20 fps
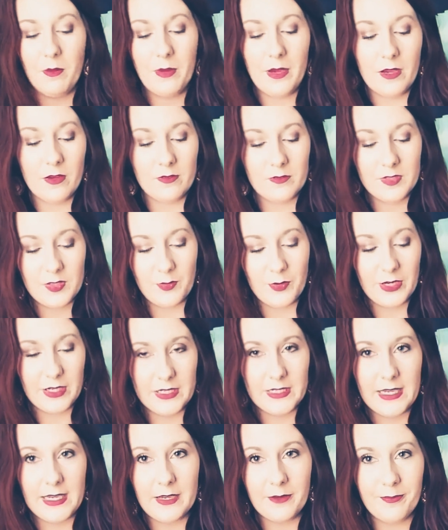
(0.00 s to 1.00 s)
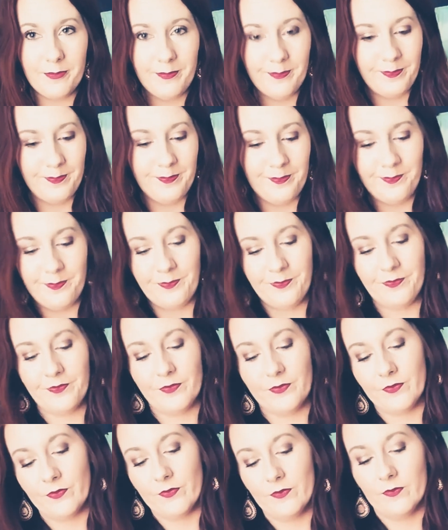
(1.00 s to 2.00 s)
out, so we're going to take them.
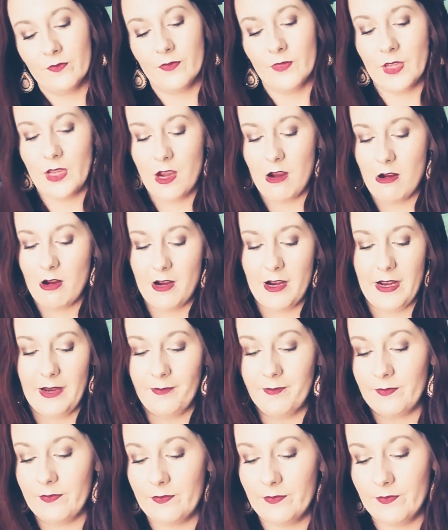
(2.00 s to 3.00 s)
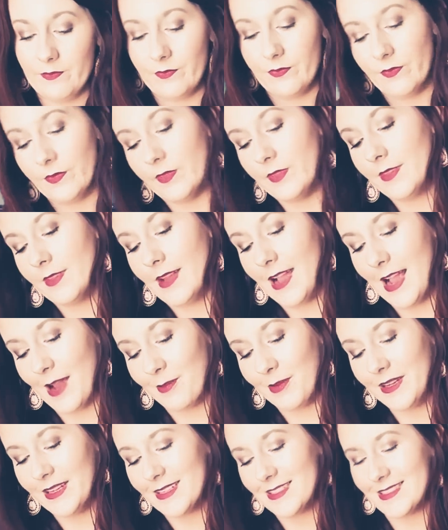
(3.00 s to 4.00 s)
All right.
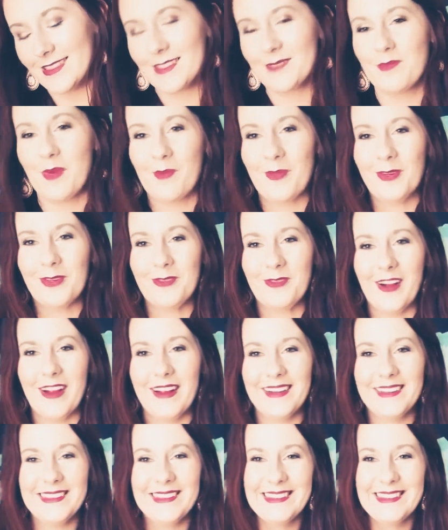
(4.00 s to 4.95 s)
Happiness is my birthright.